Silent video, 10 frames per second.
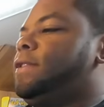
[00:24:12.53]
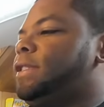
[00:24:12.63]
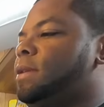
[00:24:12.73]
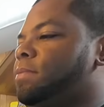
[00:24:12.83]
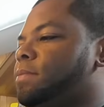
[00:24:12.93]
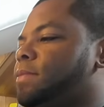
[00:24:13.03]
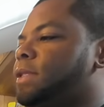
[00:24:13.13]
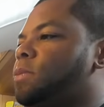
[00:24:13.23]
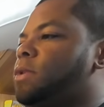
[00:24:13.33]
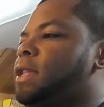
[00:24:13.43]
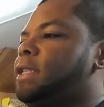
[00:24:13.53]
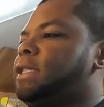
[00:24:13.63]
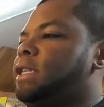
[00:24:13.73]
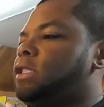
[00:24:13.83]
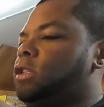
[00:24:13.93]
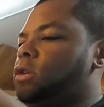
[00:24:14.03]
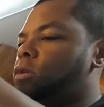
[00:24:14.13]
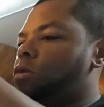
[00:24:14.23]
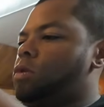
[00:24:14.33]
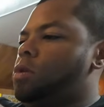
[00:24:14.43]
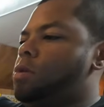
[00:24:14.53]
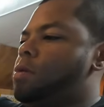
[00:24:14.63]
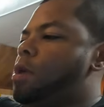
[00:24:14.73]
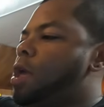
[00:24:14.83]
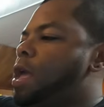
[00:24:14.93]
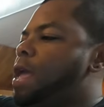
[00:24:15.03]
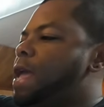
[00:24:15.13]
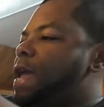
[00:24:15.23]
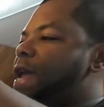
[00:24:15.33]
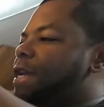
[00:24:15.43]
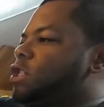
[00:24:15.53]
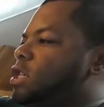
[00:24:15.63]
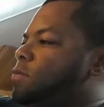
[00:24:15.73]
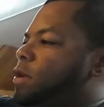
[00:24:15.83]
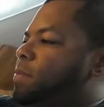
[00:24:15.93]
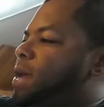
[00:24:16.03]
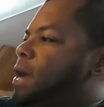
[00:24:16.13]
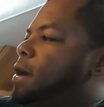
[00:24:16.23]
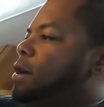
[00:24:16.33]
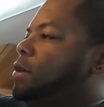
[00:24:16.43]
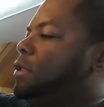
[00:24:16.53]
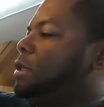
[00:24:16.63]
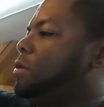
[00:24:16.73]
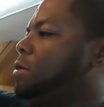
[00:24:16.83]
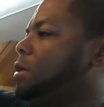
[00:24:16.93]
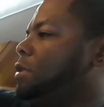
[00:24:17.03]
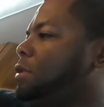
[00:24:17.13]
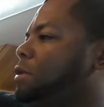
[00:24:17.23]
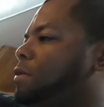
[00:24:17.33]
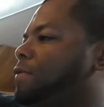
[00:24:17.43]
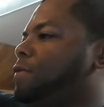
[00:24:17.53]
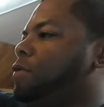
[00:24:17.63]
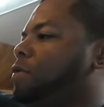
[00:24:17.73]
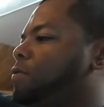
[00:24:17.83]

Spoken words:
someone that's into engine repair, so on and so forth,